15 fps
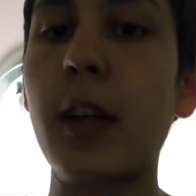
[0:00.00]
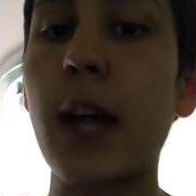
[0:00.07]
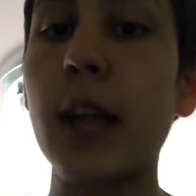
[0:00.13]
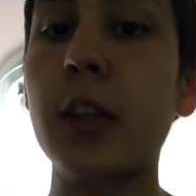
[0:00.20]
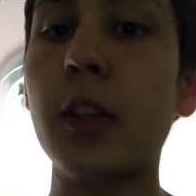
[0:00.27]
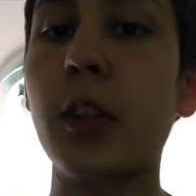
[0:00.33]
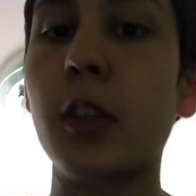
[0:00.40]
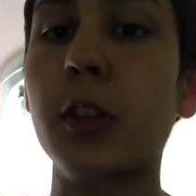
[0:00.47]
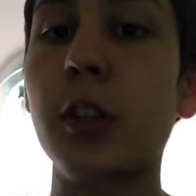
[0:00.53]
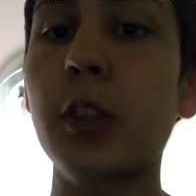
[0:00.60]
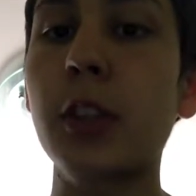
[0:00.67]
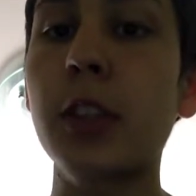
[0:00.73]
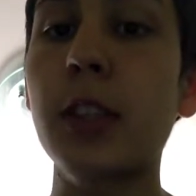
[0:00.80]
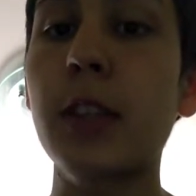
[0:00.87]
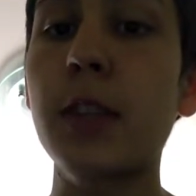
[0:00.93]
as an
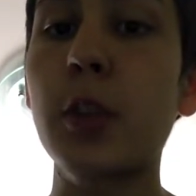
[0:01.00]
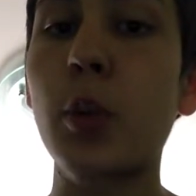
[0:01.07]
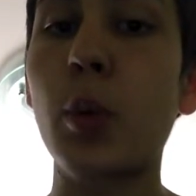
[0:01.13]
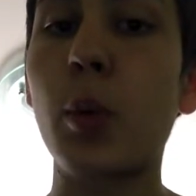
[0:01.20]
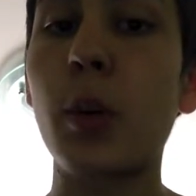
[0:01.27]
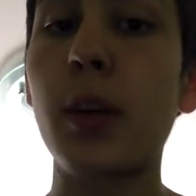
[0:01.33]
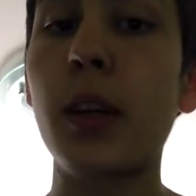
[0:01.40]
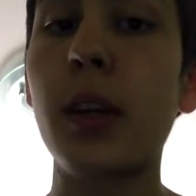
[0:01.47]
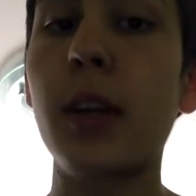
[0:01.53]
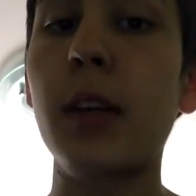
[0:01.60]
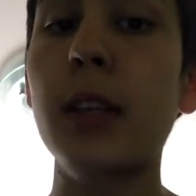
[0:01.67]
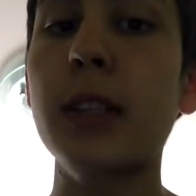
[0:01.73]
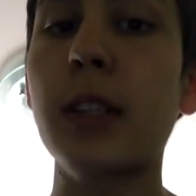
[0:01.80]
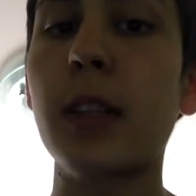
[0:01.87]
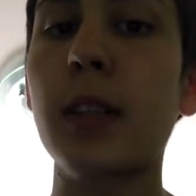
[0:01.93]
alternative to ordinary
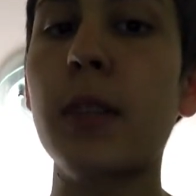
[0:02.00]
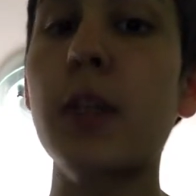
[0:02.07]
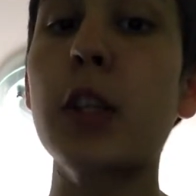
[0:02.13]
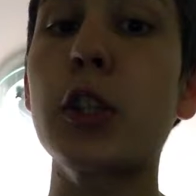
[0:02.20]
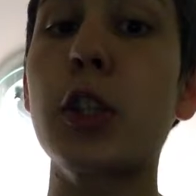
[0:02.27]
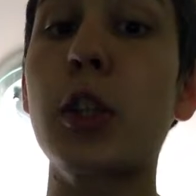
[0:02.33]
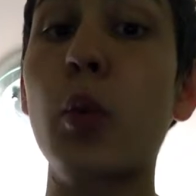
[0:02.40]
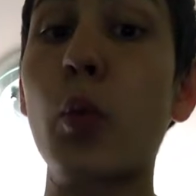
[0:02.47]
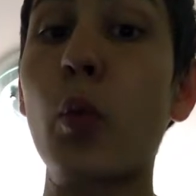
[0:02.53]
cell division